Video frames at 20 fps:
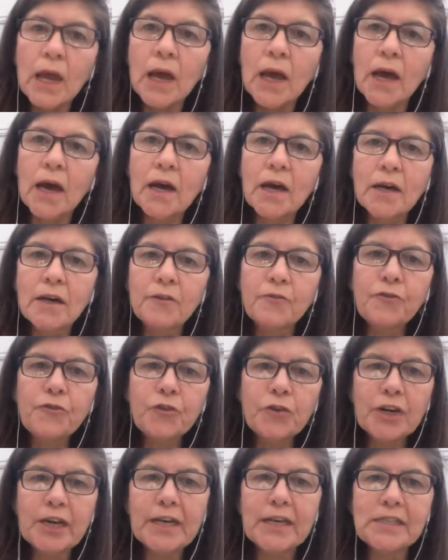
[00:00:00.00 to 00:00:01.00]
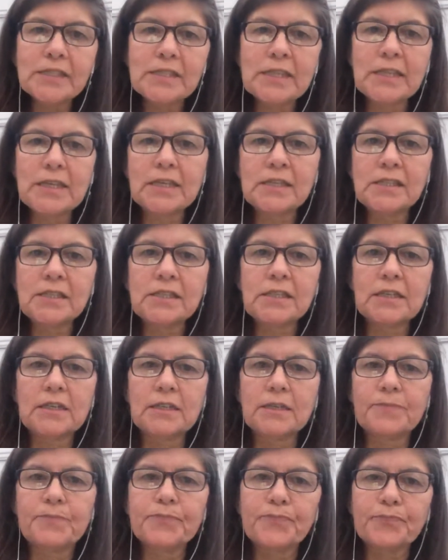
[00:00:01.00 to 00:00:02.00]
Forex is
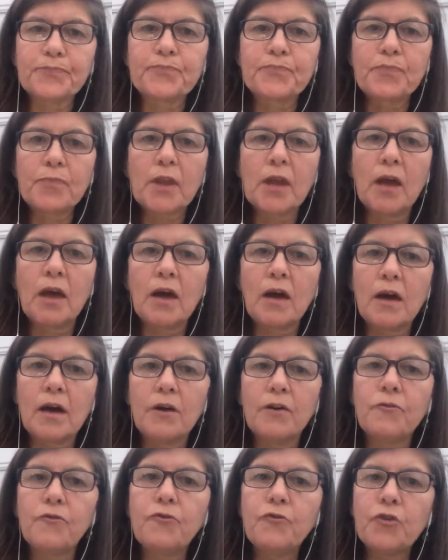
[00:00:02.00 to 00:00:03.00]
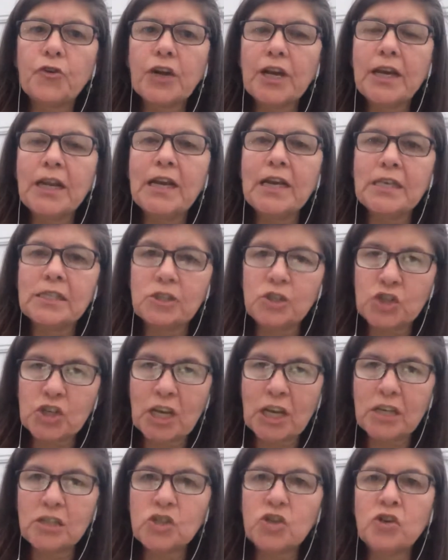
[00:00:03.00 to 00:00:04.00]
foreign
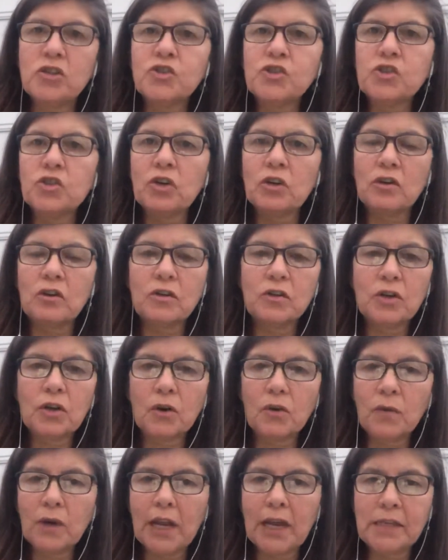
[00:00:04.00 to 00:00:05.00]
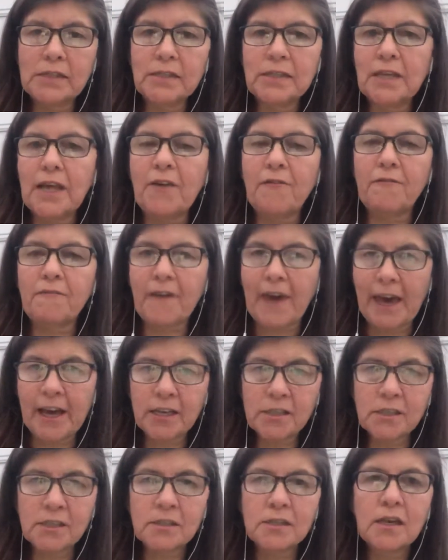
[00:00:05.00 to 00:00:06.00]
exchange, also known as
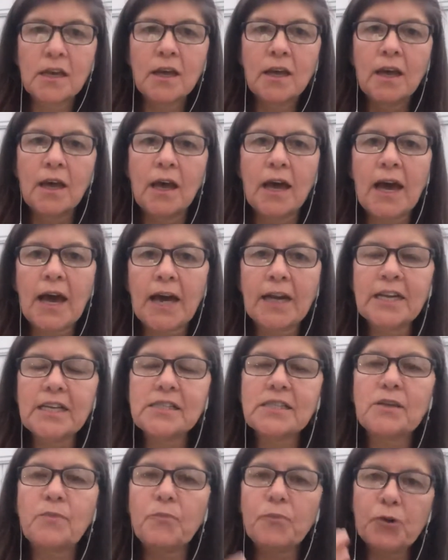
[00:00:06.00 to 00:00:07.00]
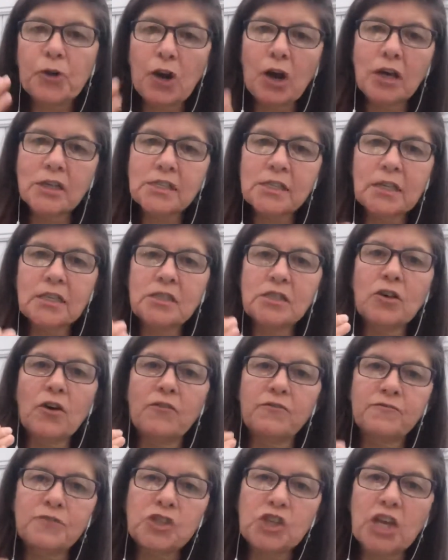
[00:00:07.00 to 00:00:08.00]
FX, and is the process
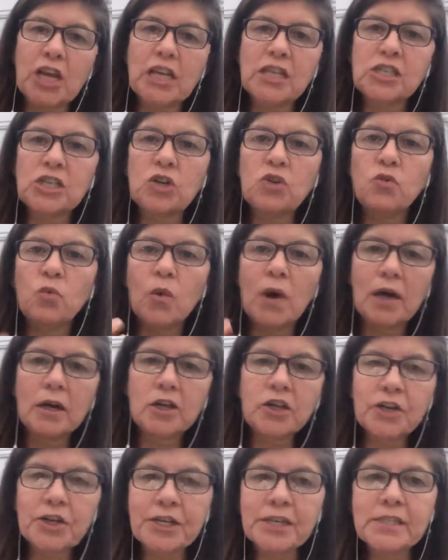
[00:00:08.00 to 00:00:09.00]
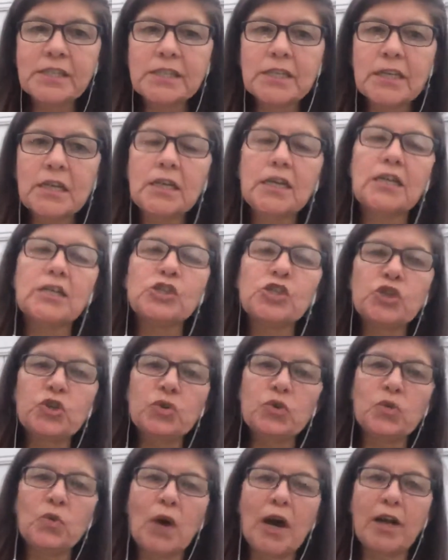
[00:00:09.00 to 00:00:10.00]
of changing one currency
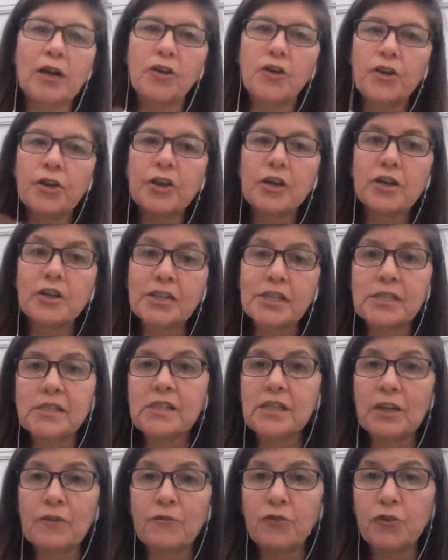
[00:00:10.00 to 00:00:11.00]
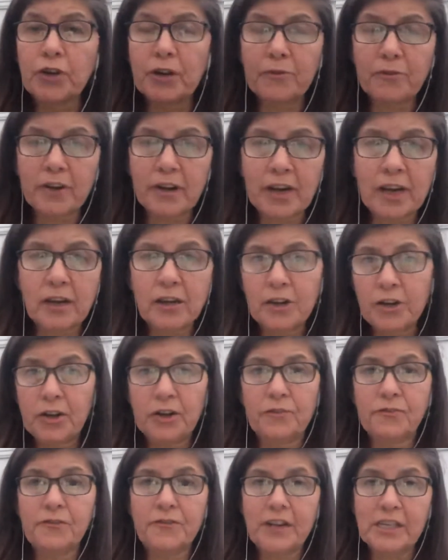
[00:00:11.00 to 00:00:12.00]
into another currency for a variety
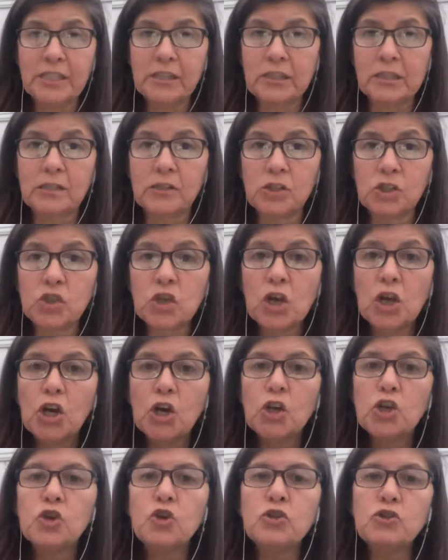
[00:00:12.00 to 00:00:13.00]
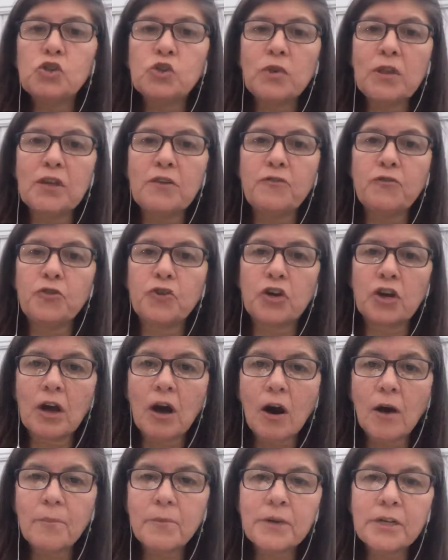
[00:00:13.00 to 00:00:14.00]
of reasons, usually for
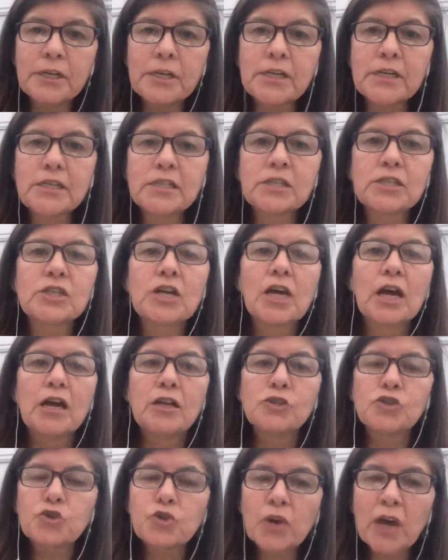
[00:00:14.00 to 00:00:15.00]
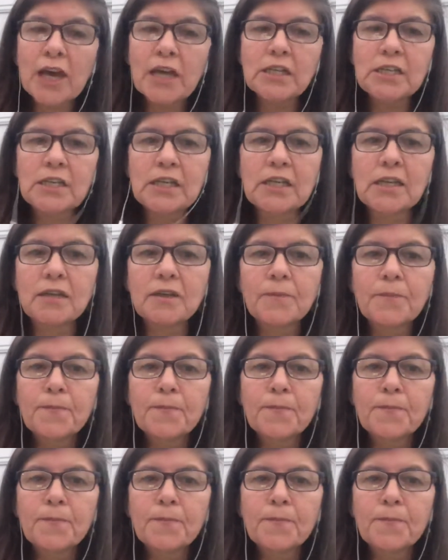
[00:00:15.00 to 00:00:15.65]
commerce, trading.